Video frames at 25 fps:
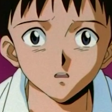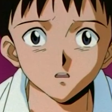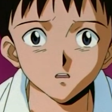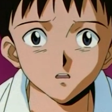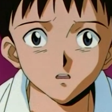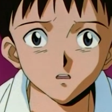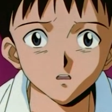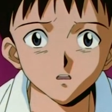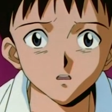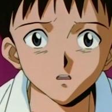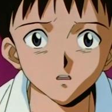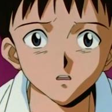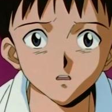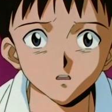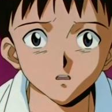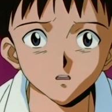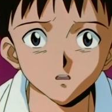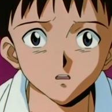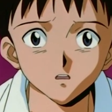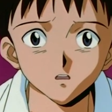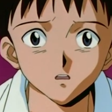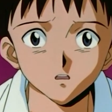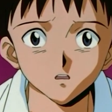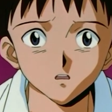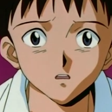Ikari.
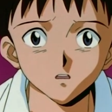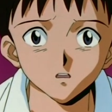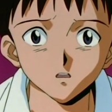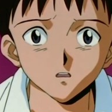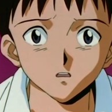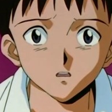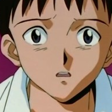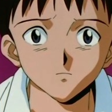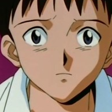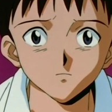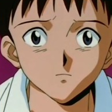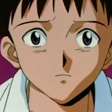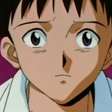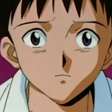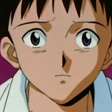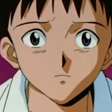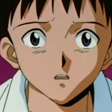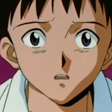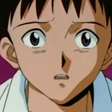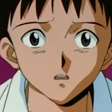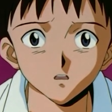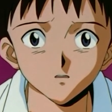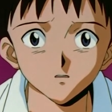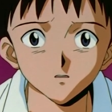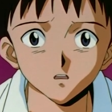He's a
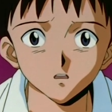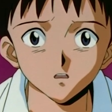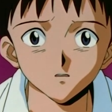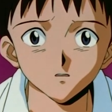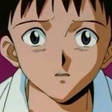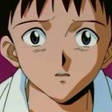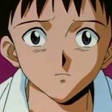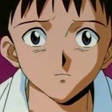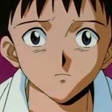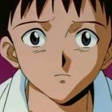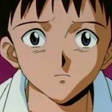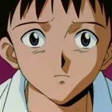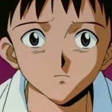massive a-hole,